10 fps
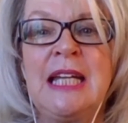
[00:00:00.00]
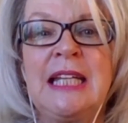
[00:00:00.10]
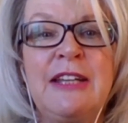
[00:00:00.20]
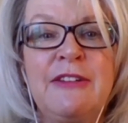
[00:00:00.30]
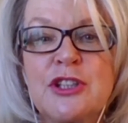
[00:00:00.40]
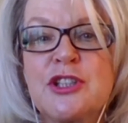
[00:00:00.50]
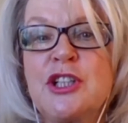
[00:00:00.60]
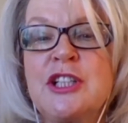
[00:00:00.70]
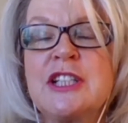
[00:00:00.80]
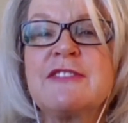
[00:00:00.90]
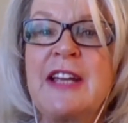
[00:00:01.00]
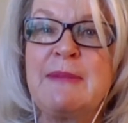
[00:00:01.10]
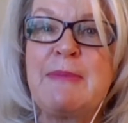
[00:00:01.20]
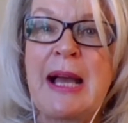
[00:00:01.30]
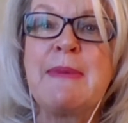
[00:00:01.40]
Give your students
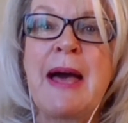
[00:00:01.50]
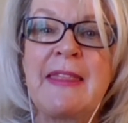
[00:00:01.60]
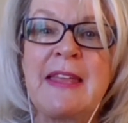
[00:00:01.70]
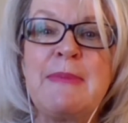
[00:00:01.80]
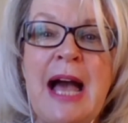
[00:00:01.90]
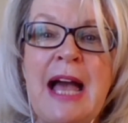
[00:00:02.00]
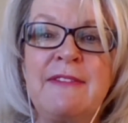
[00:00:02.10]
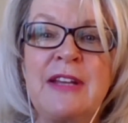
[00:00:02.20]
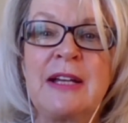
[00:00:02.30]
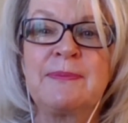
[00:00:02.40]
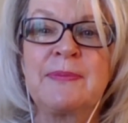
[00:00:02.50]
feedback about their behaviour.